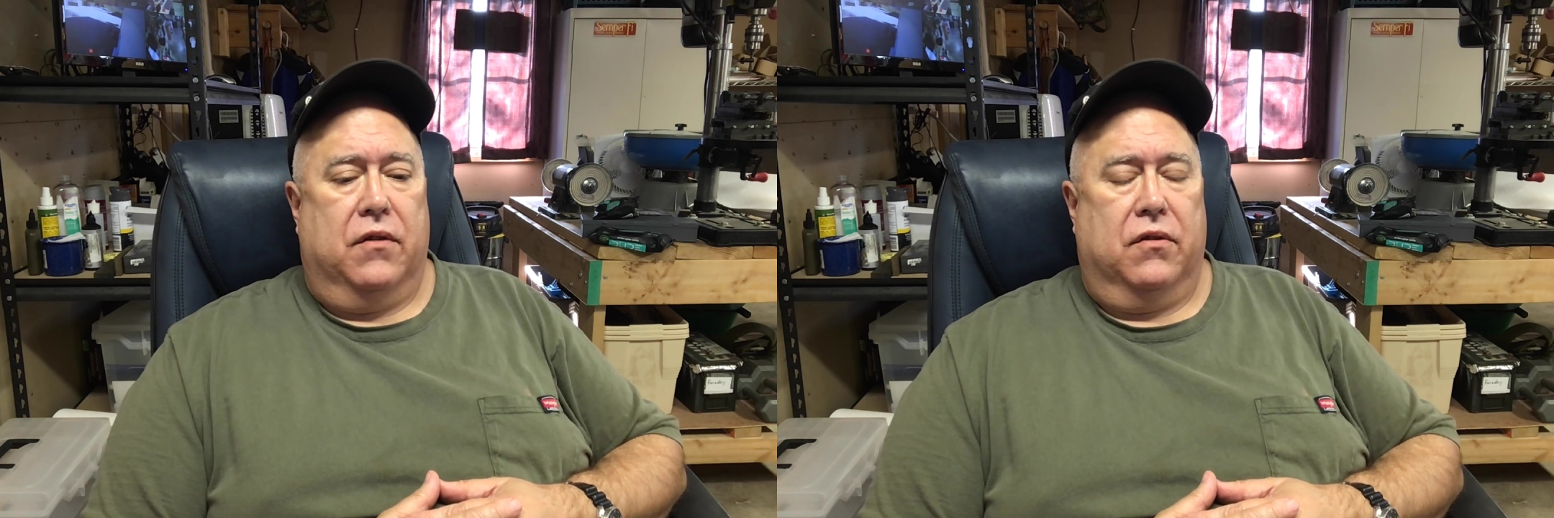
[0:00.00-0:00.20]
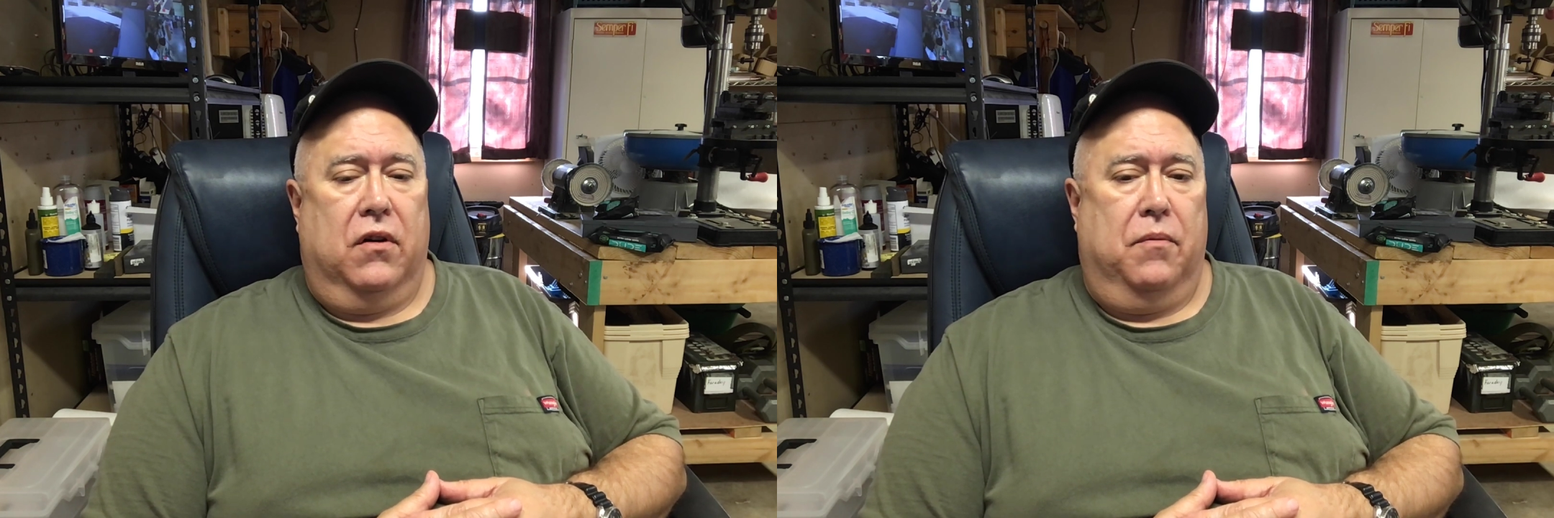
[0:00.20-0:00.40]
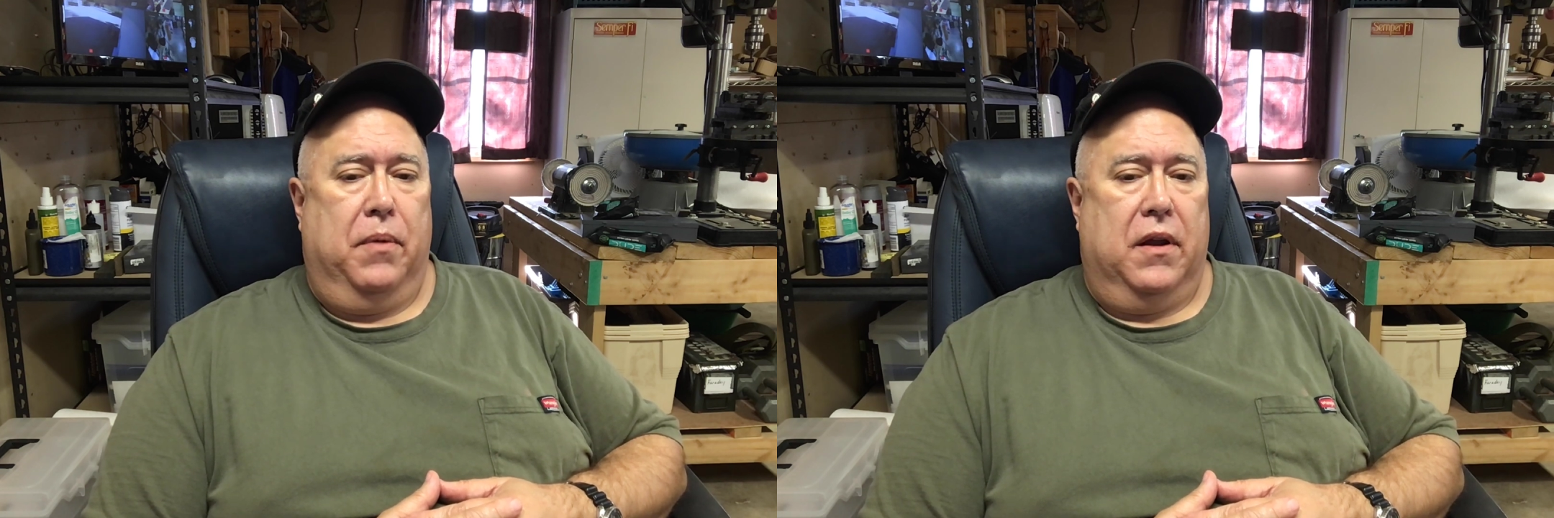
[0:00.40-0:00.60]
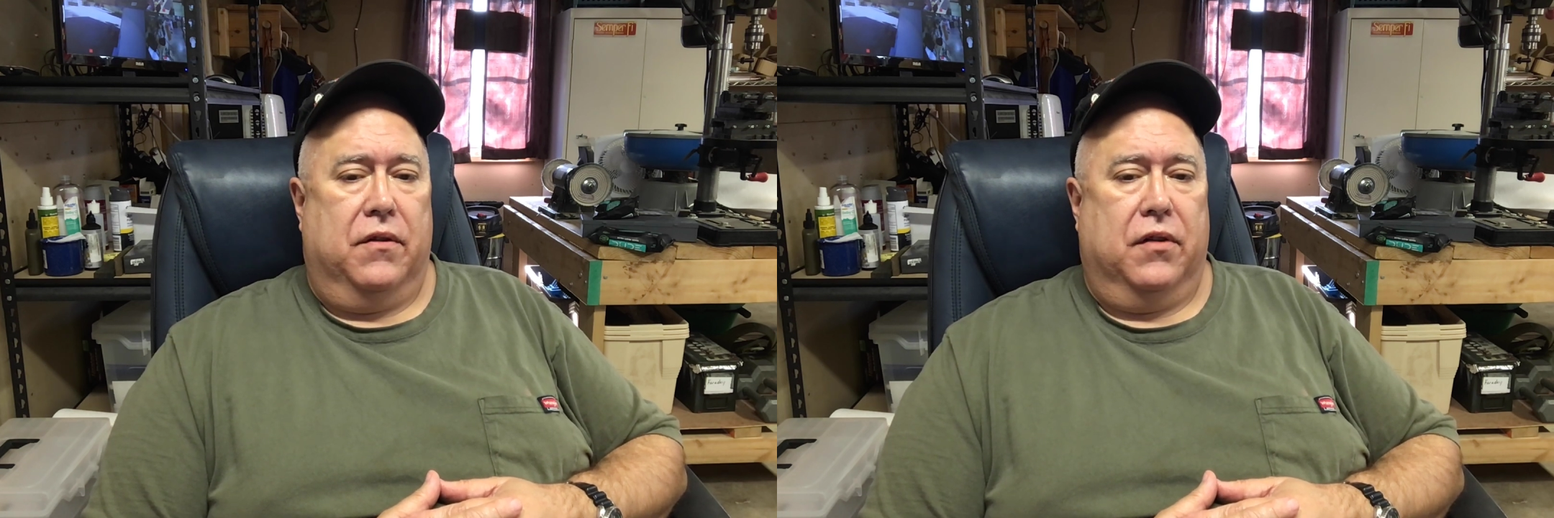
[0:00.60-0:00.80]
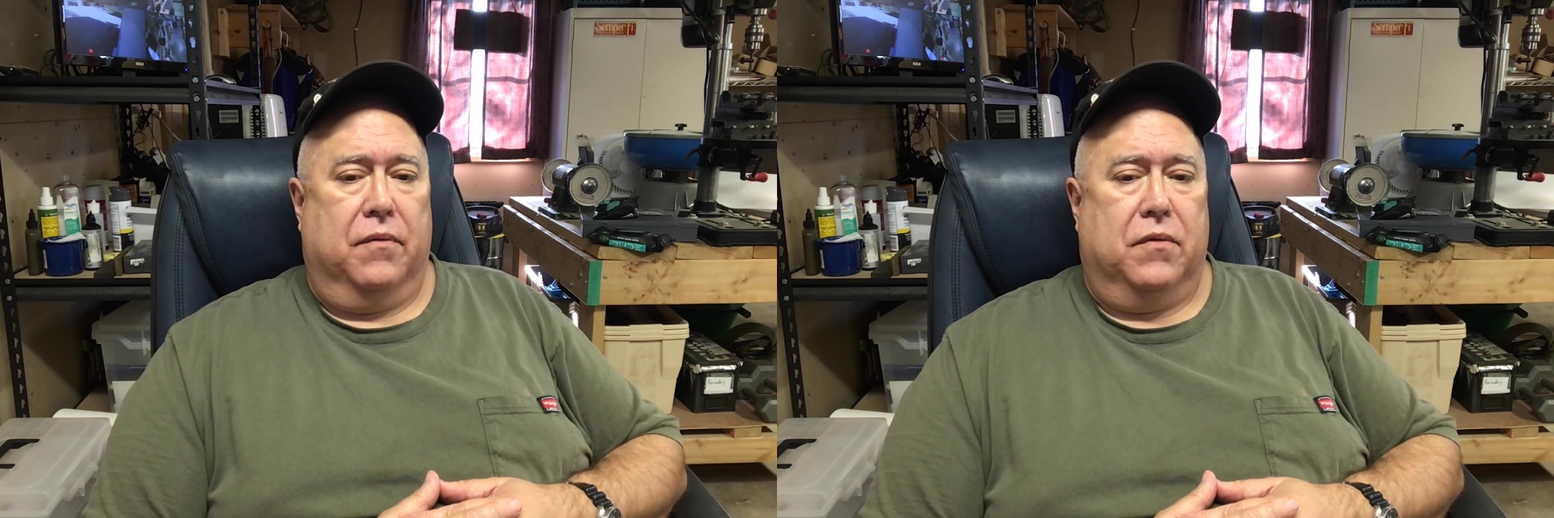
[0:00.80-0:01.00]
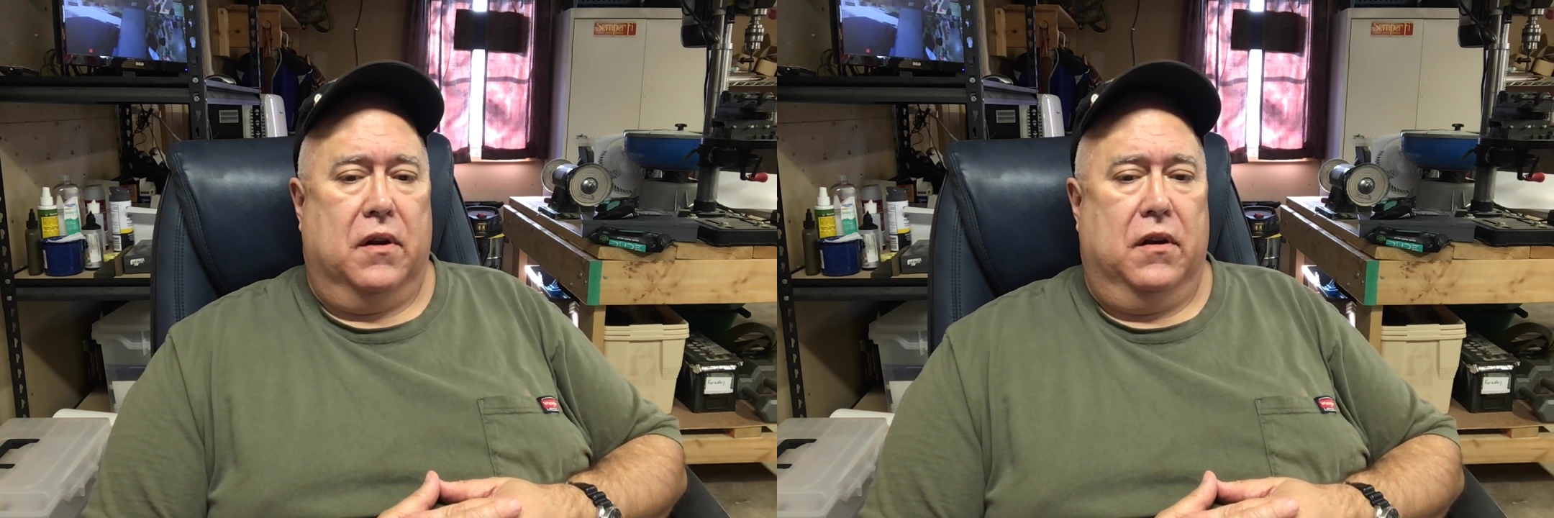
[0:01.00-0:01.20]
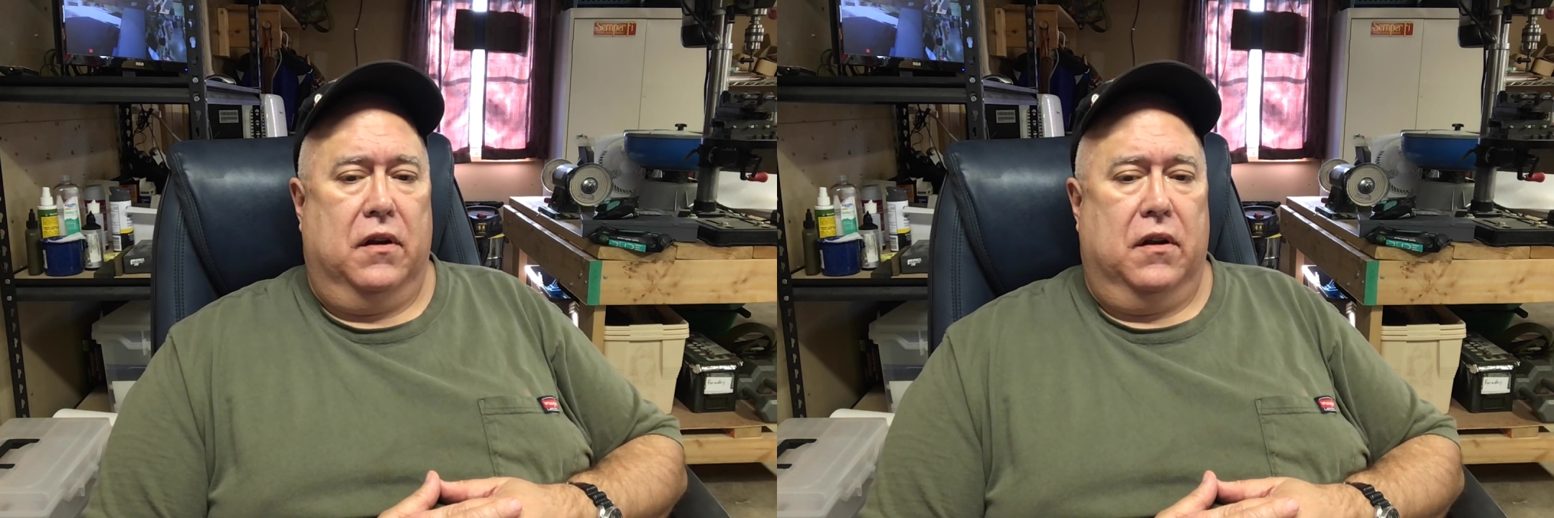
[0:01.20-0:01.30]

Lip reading: a little bit something,